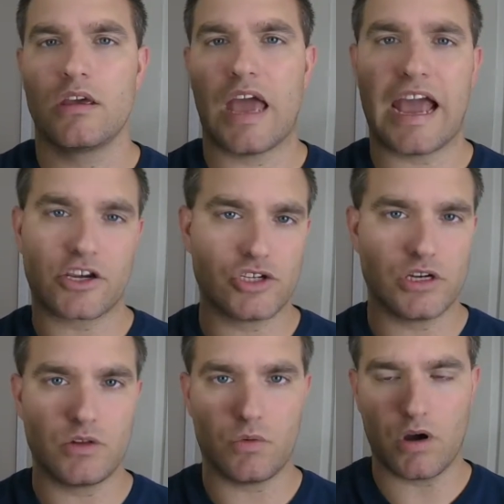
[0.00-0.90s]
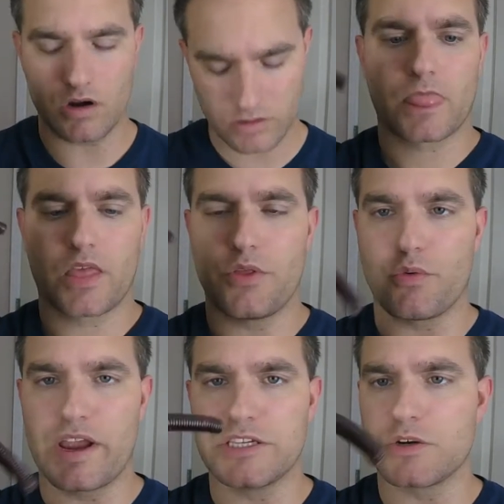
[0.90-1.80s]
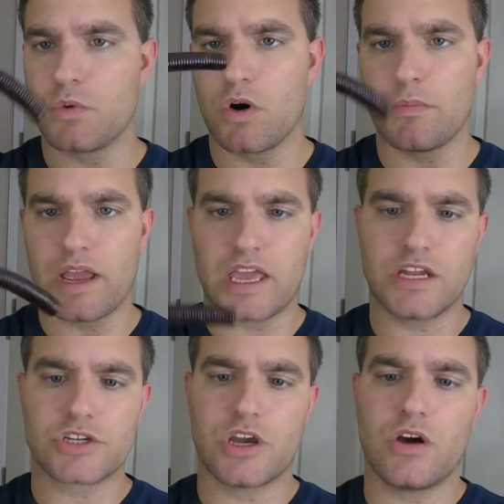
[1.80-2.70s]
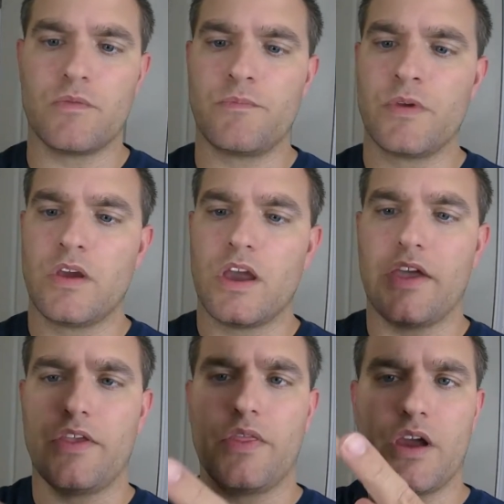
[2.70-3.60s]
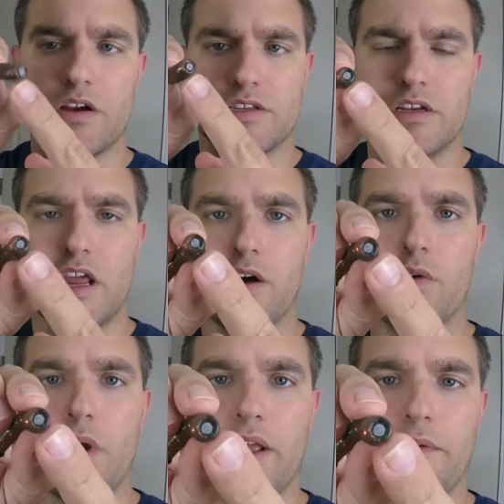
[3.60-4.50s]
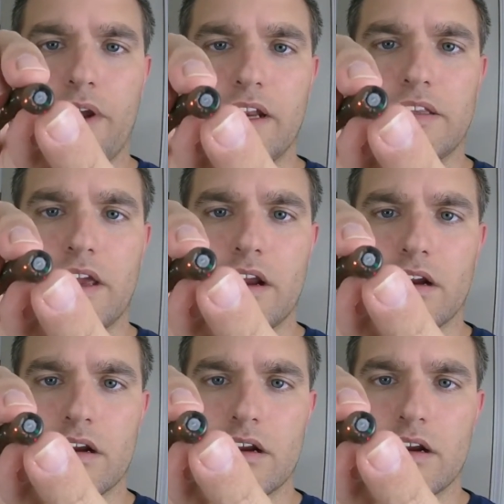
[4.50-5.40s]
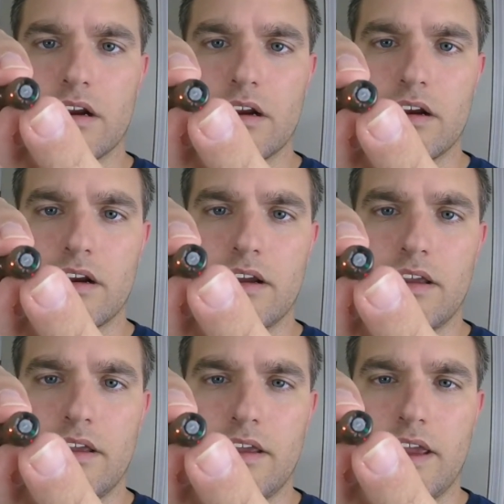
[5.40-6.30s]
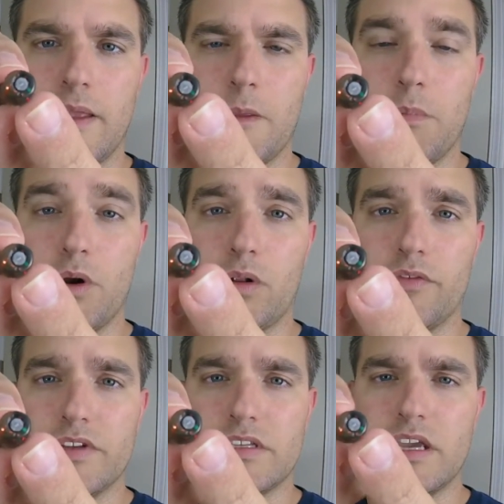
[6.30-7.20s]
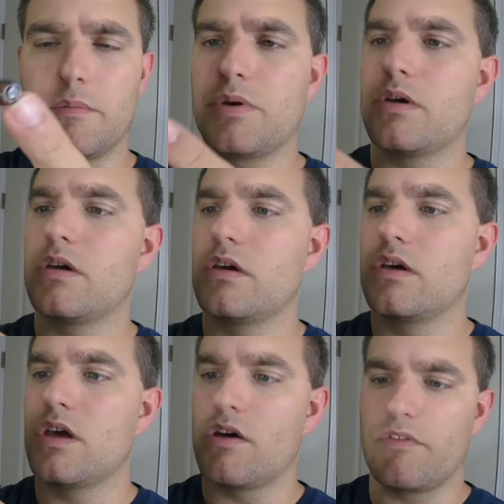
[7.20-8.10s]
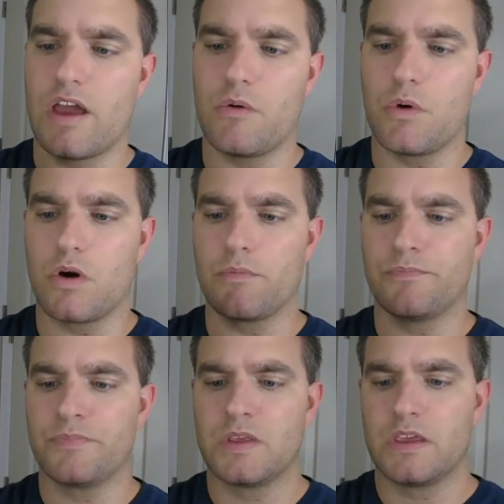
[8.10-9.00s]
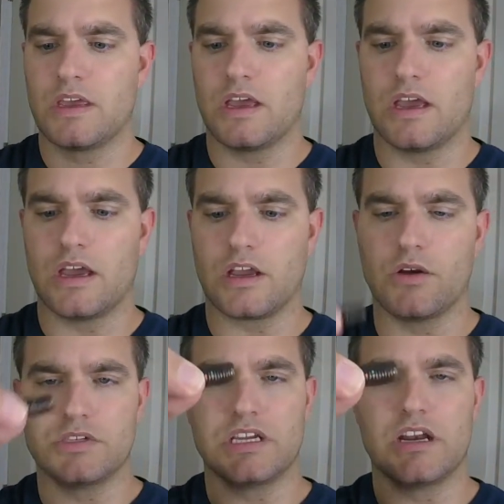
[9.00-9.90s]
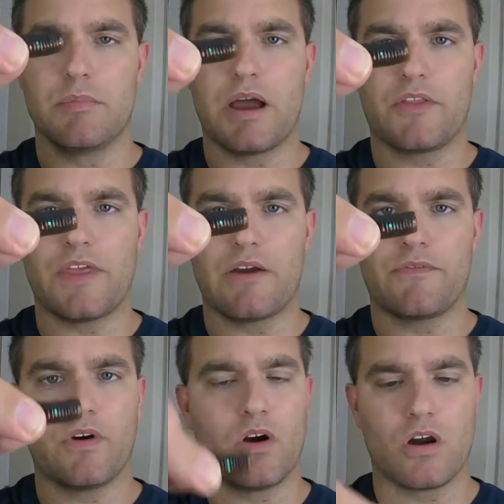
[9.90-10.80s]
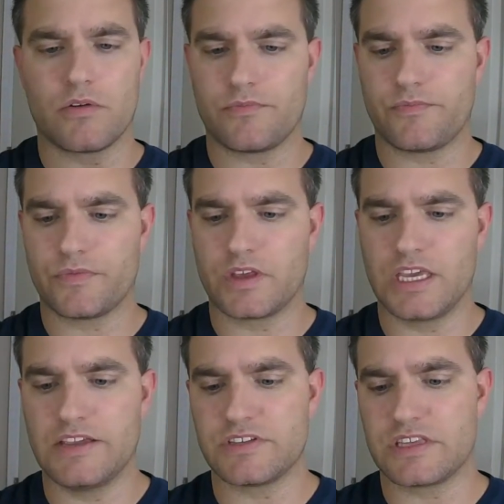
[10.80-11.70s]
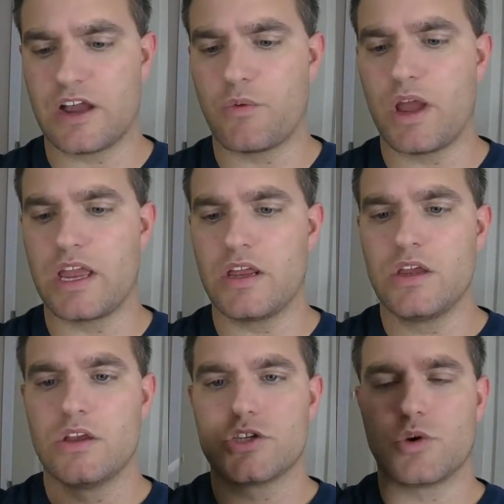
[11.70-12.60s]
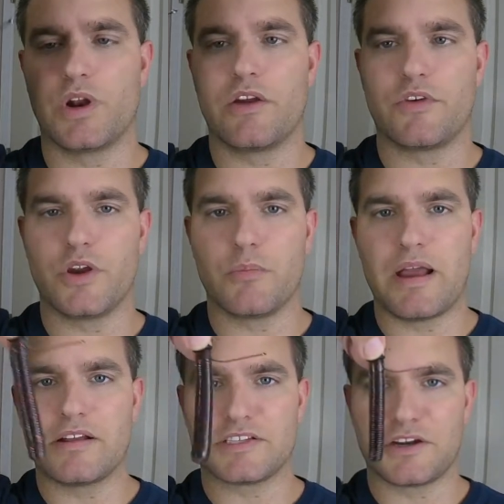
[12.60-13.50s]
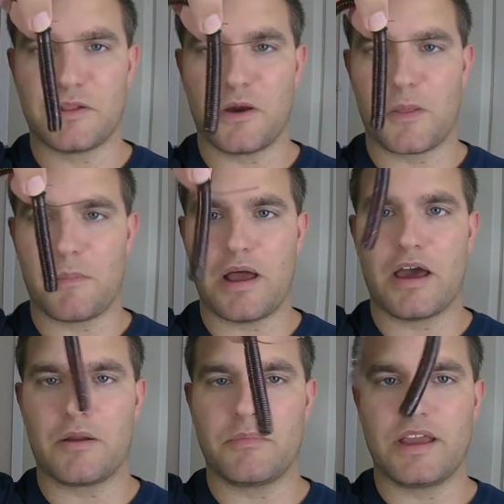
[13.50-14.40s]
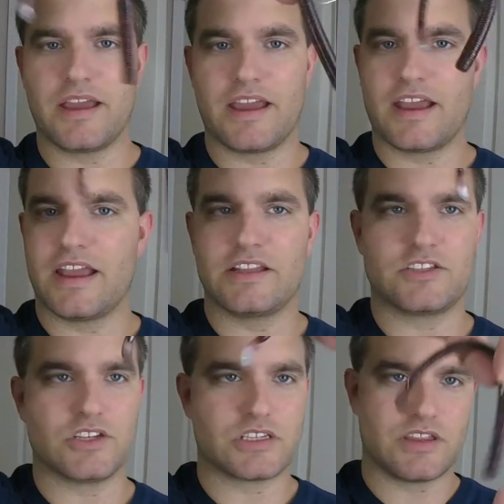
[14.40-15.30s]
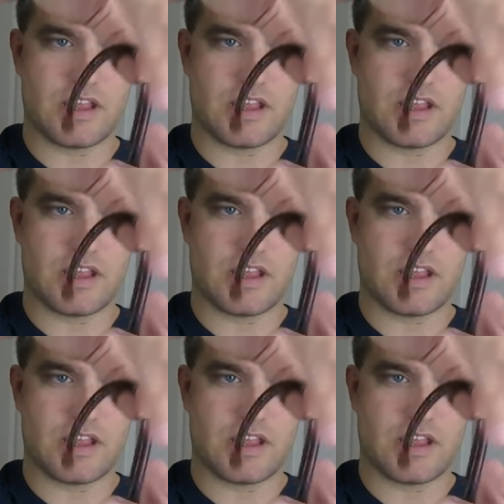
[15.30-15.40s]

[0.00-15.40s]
action in the water. The Razor Worm by Ketchco, and then there's the nail weight right there in the middle of the tip of that worm. It goes in about that far, gives it that weight, so whenever you're bouncing along the bottom, it's just in